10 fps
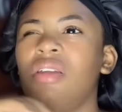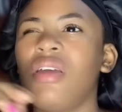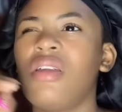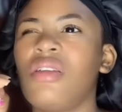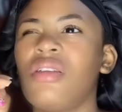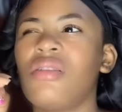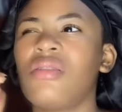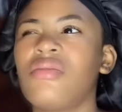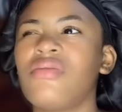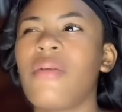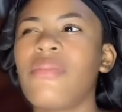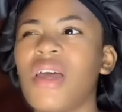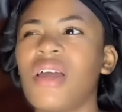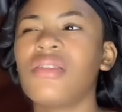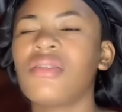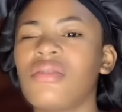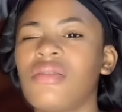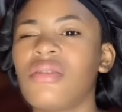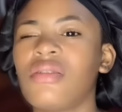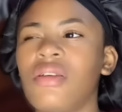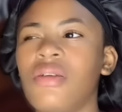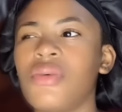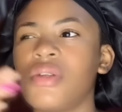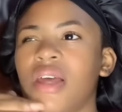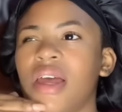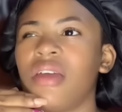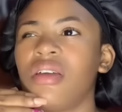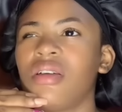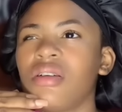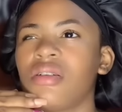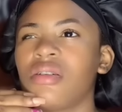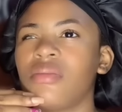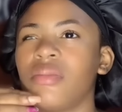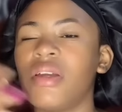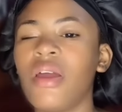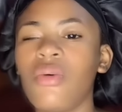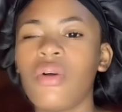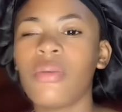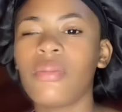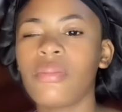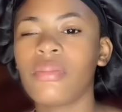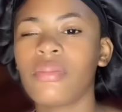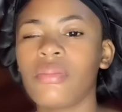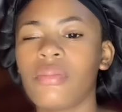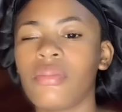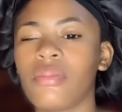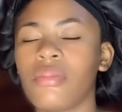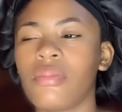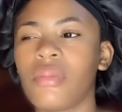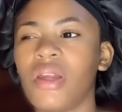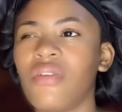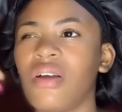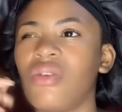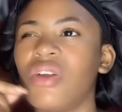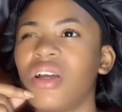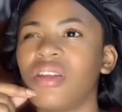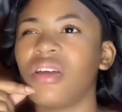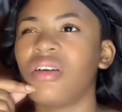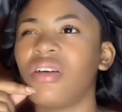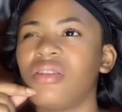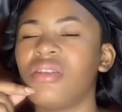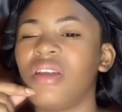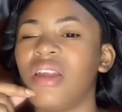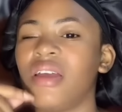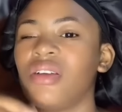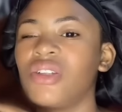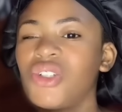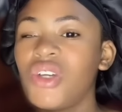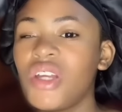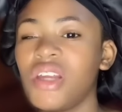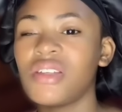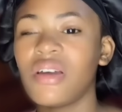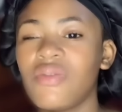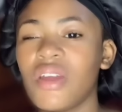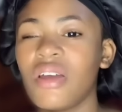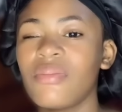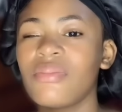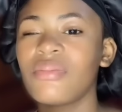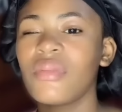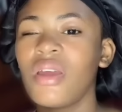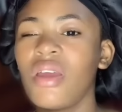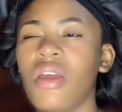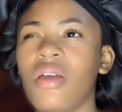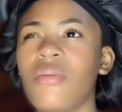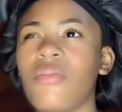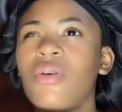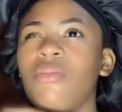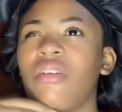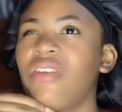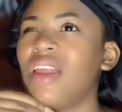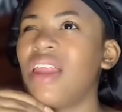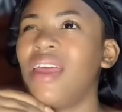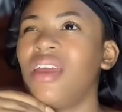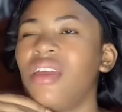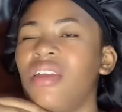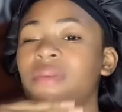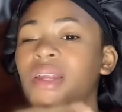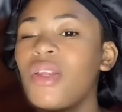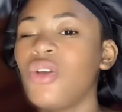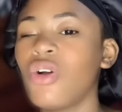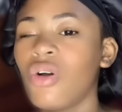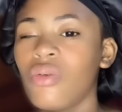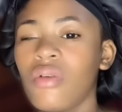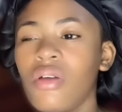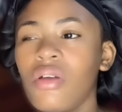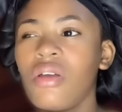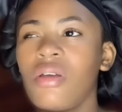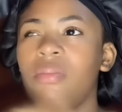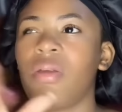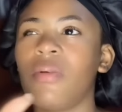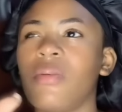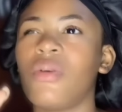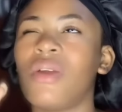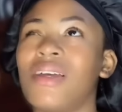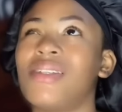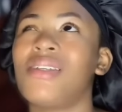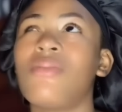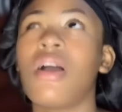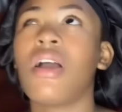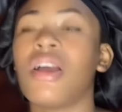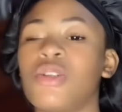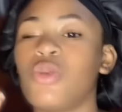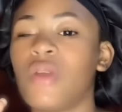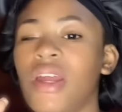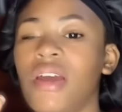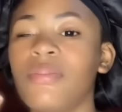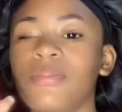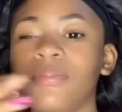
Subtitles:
Then from that, it was like, my day home, I never go doctor until like 3 days after. But I feel like if I did go, maybe I could have see back or something like that.